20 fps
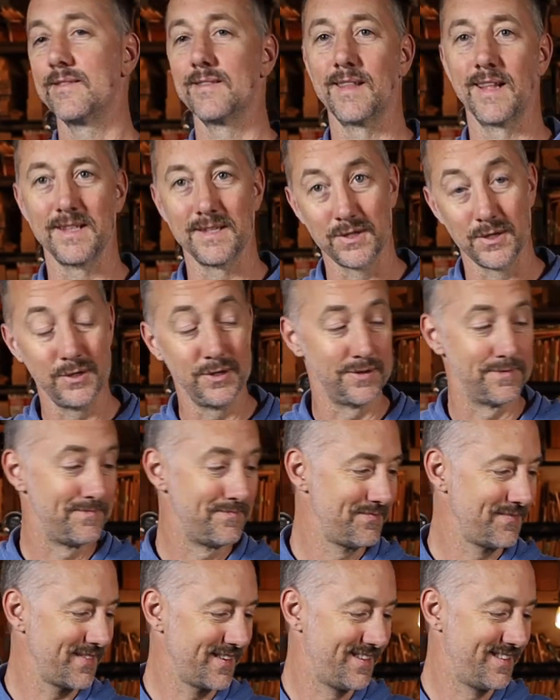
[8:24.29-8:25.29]
that's good.
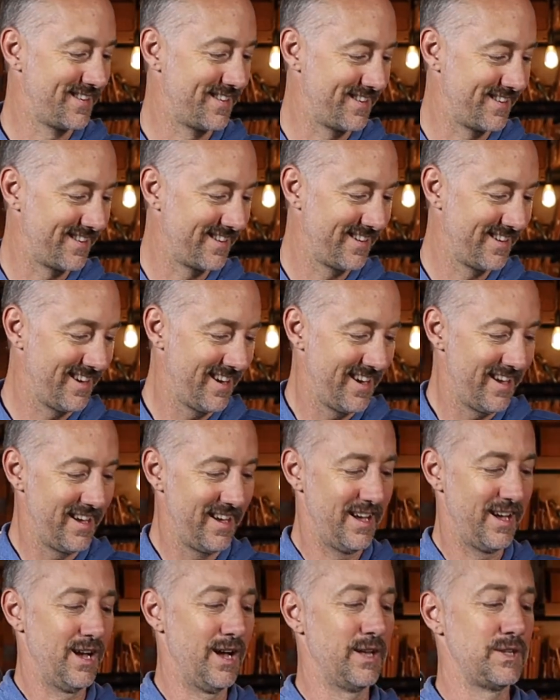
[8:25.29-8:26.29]

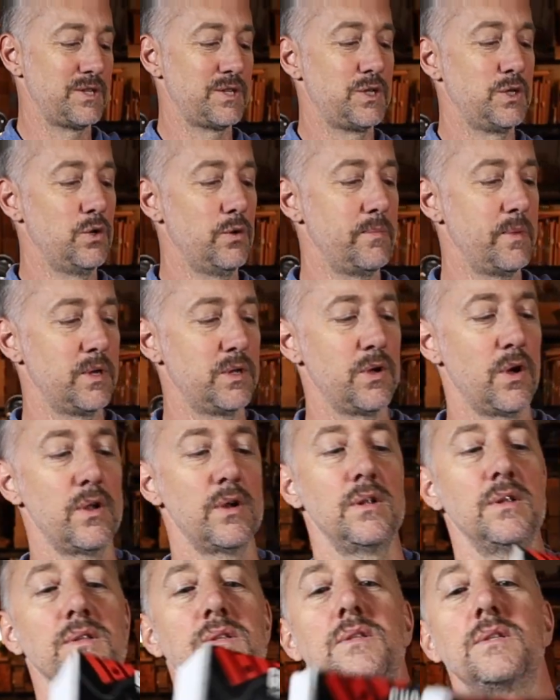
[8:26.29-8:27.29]
Stuart
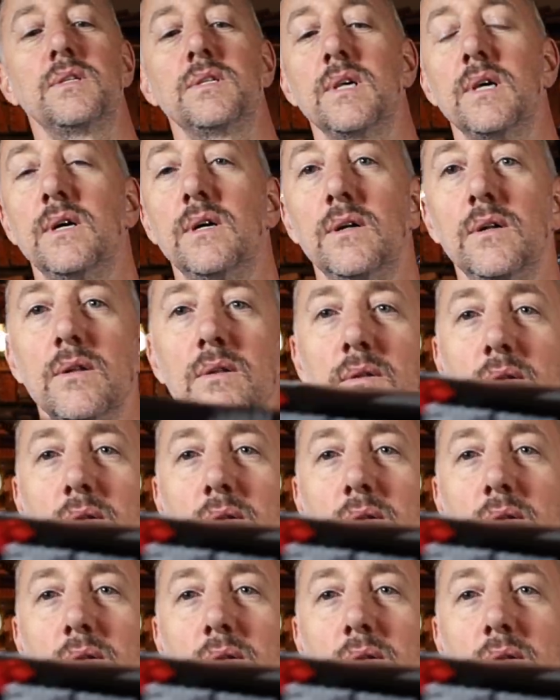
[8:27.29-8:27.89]
McDonald sell